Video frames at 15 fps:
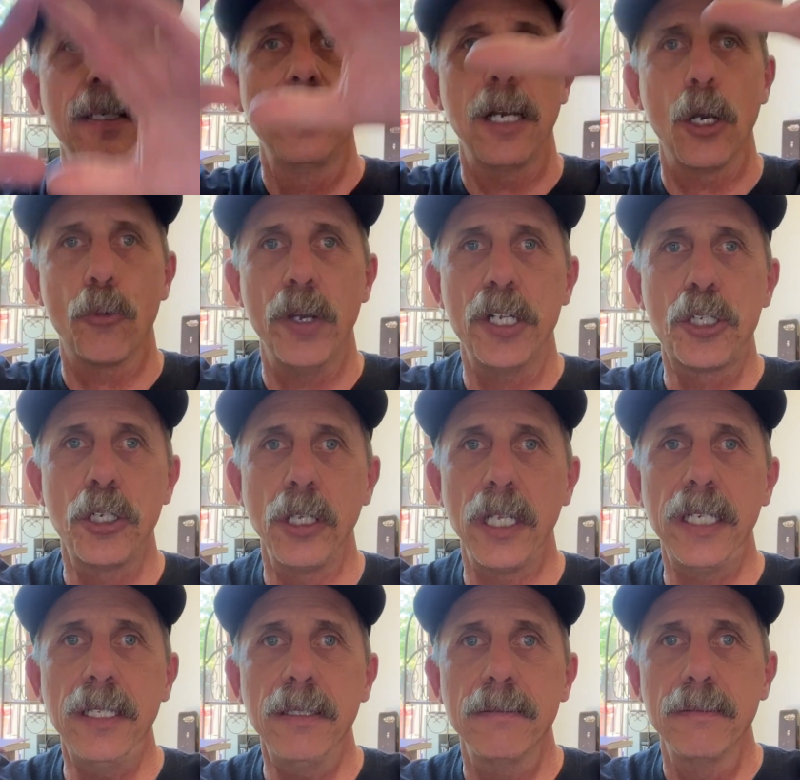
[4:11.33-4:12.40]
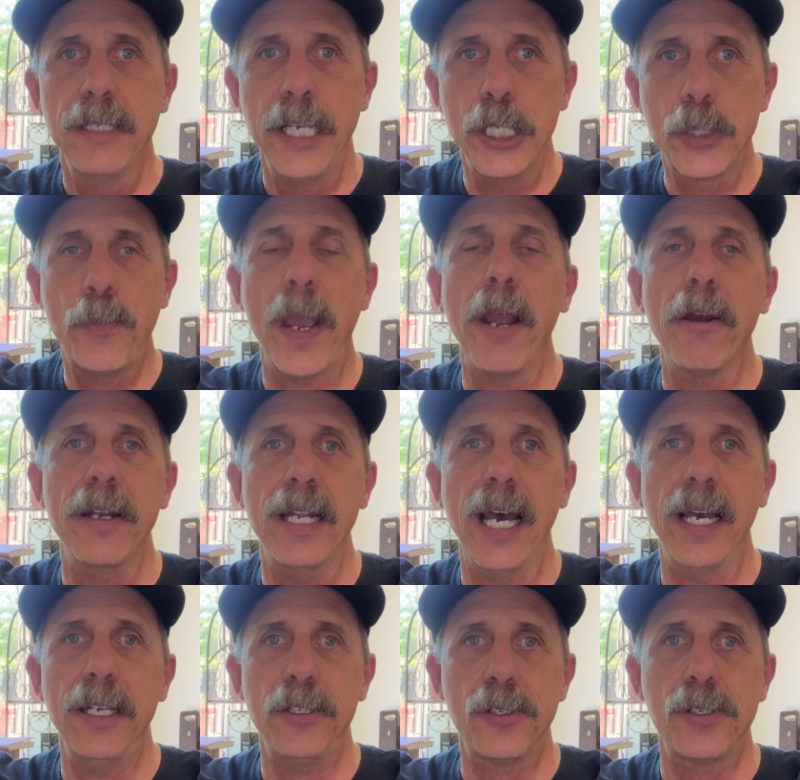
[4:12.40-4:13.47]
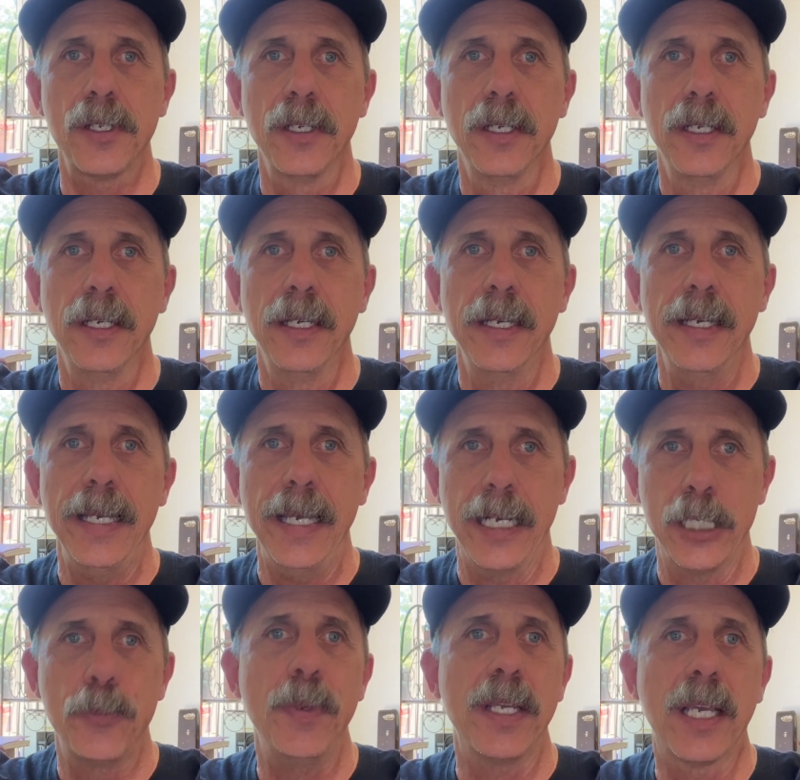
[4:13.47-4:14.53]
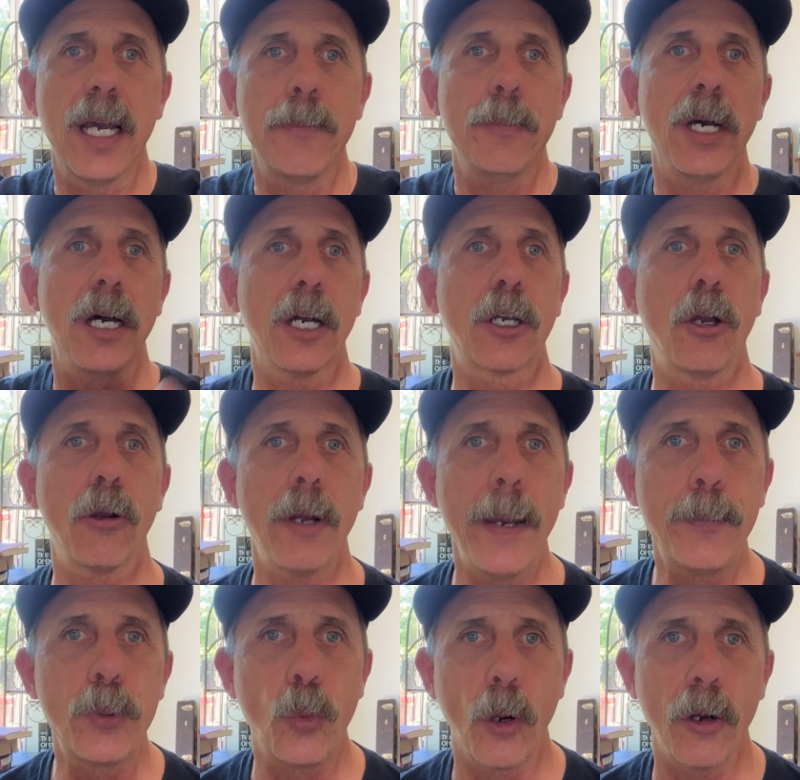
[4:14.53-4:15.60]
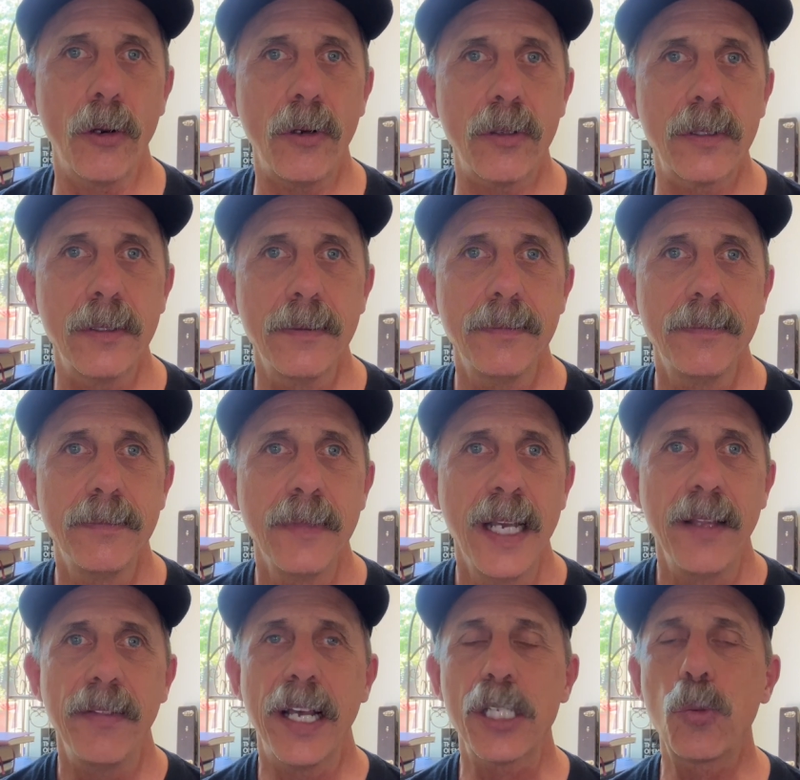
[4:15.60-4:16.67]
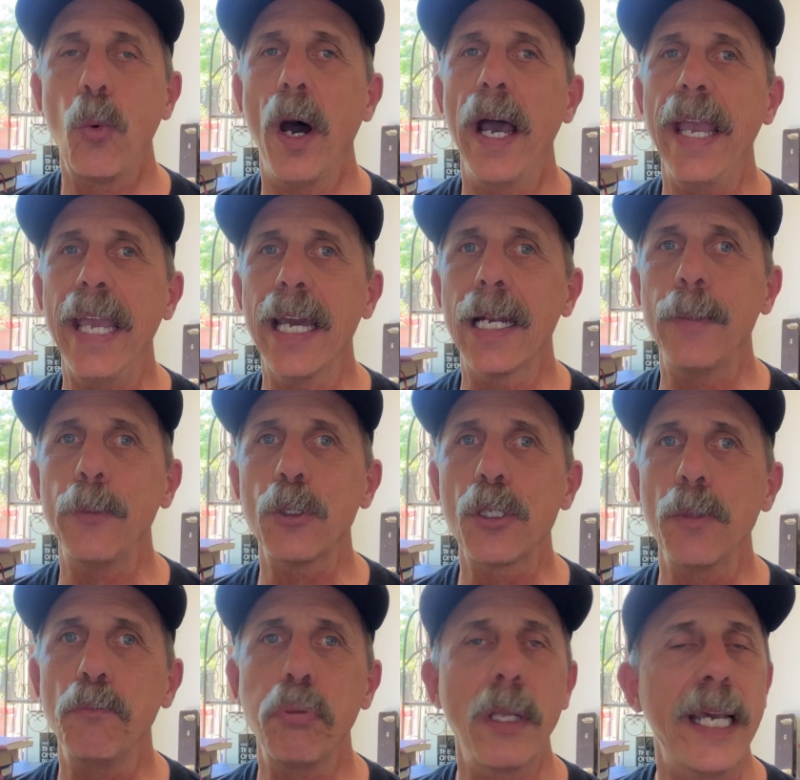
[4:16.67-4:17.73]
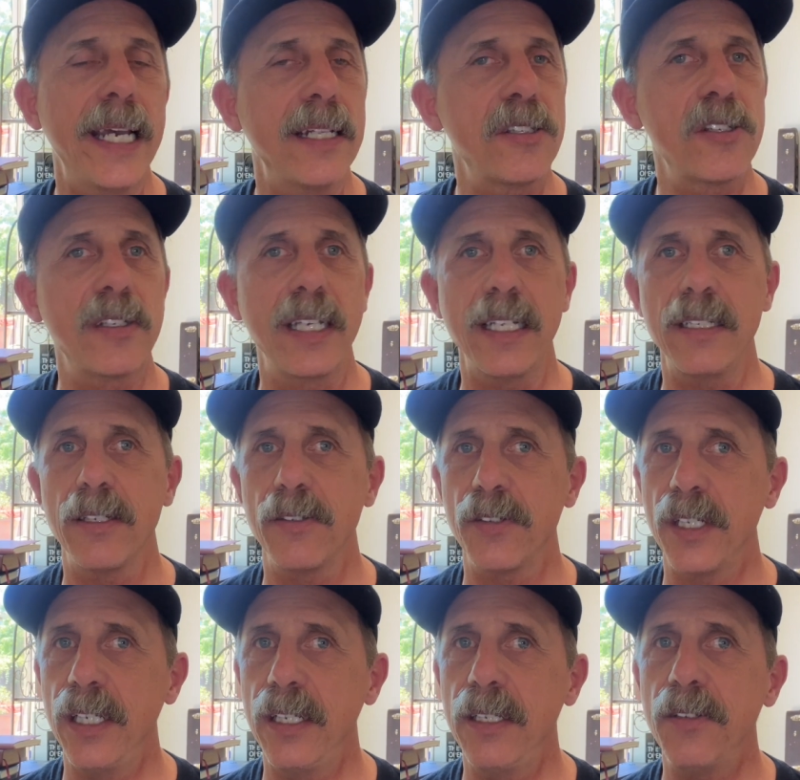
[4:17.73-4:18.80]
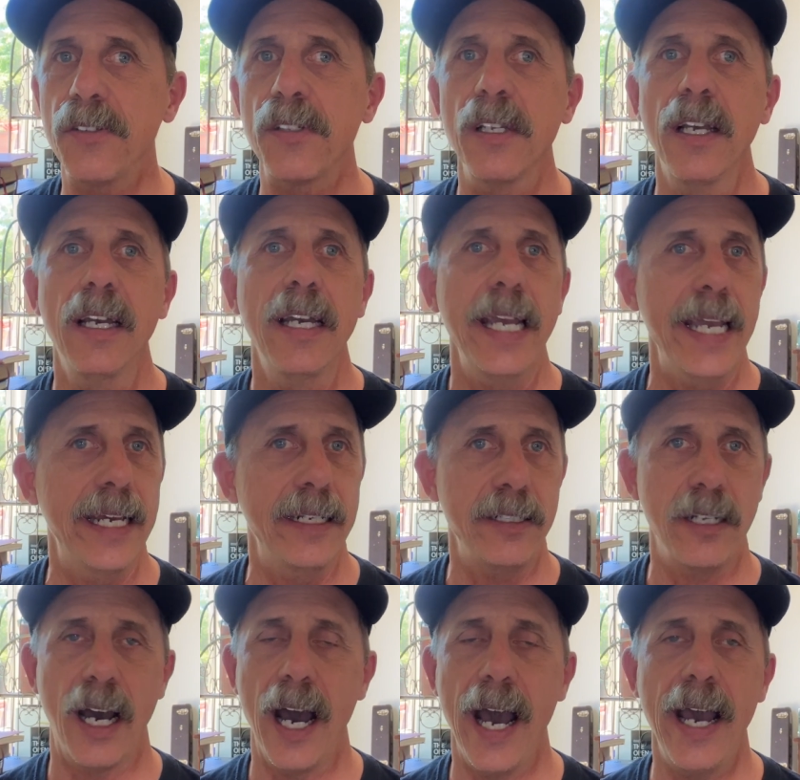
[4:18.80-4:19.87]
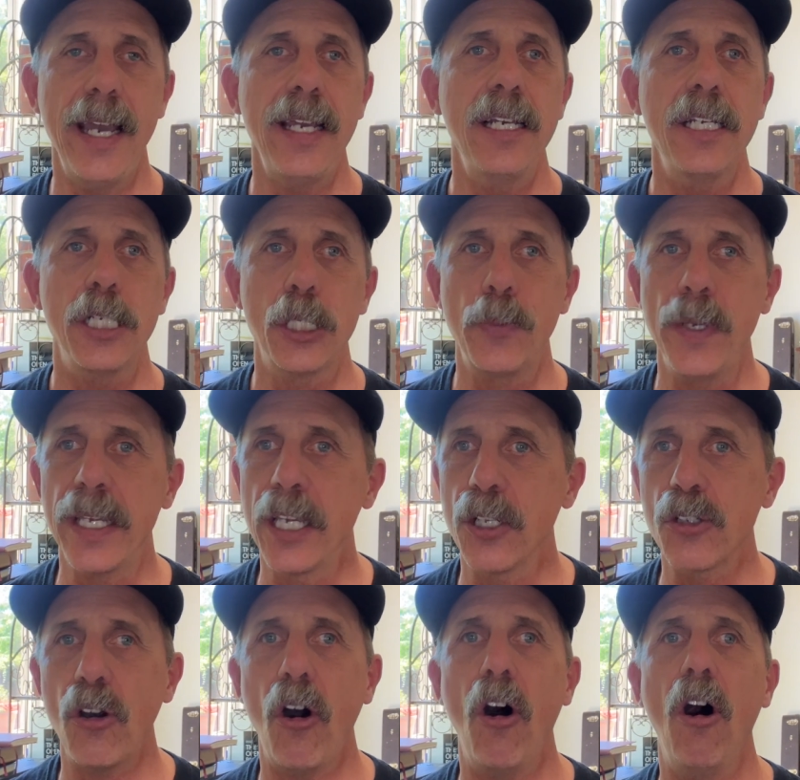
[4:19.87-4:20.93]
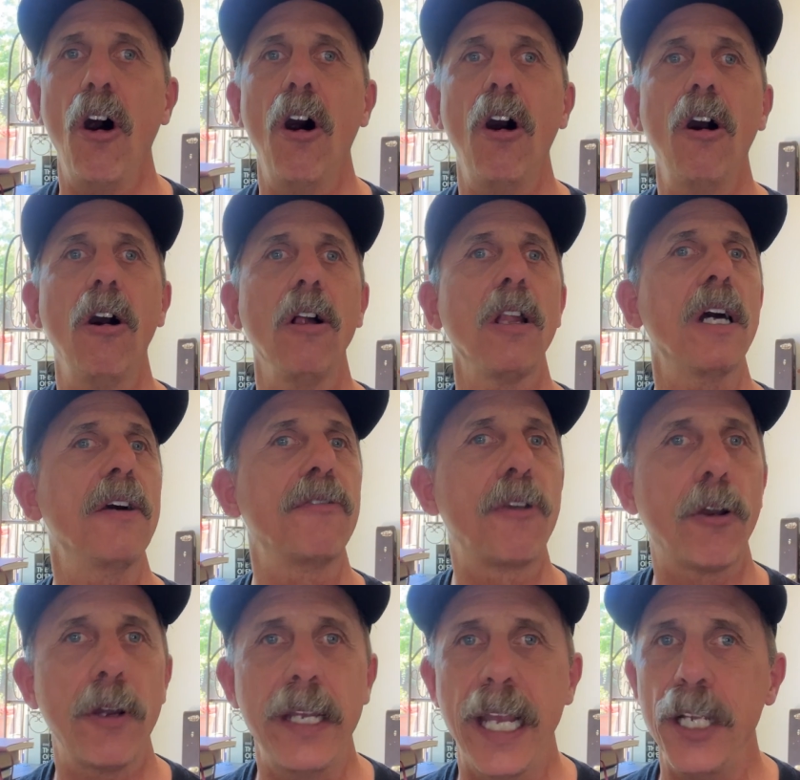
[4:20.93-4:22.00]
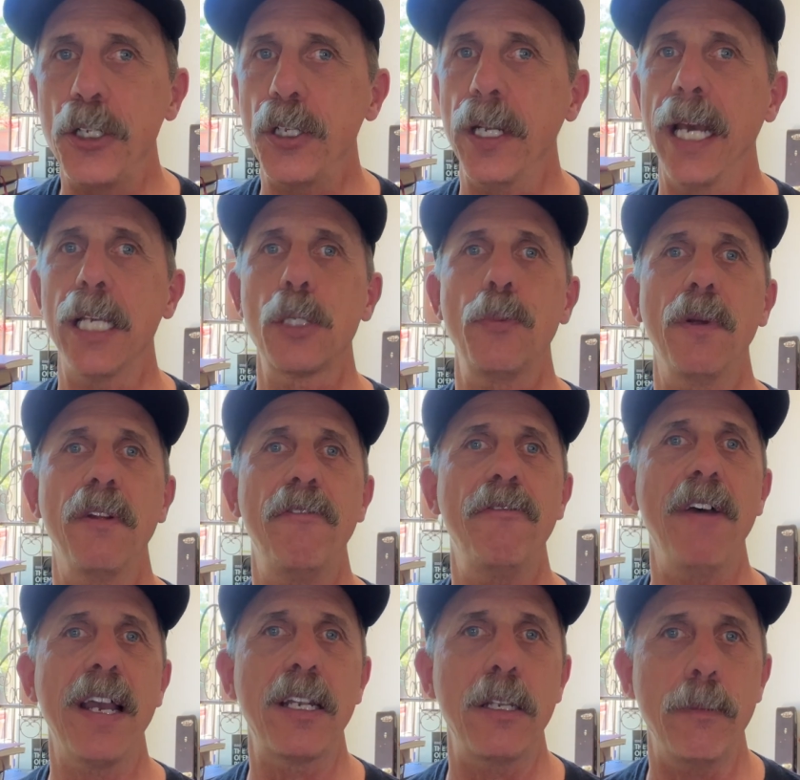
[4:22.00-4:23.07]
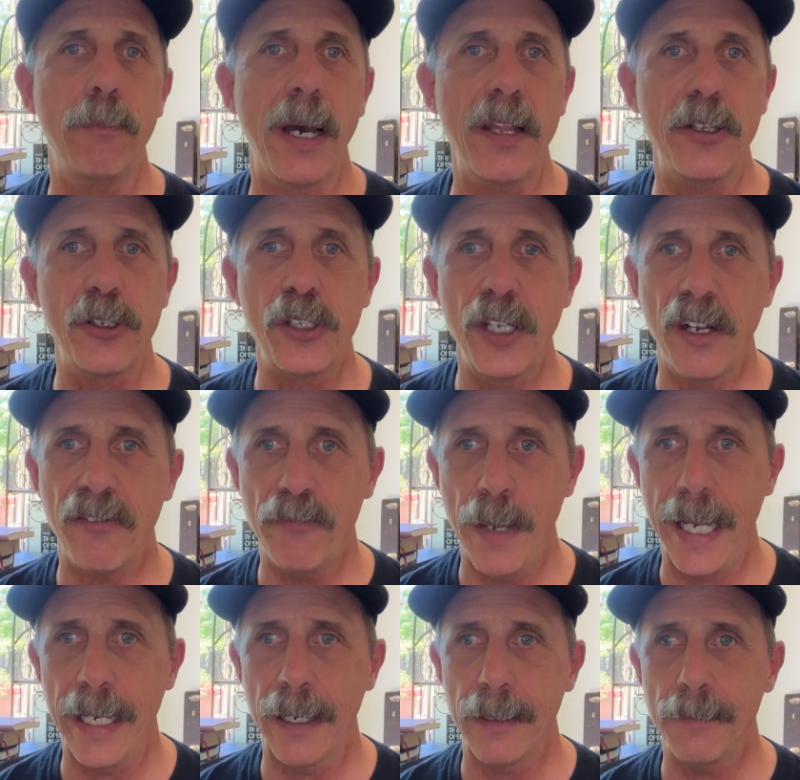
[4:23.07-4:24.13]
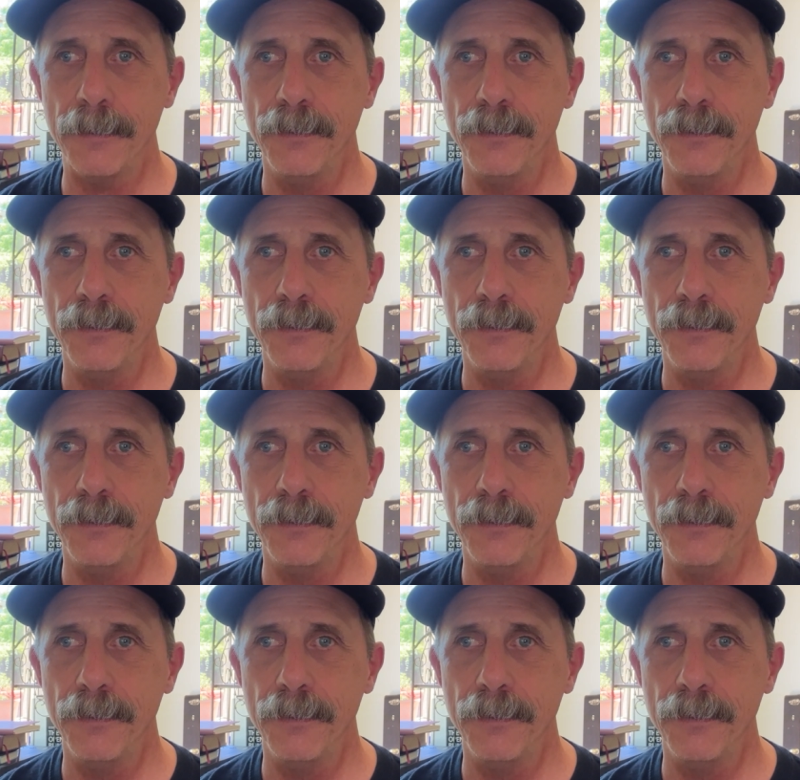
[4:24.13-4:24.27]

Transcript: Originally, his paradise. It has become a corrupt world. That's why animals and plants get disease and die, is because all of creation has been affected by the sin of man.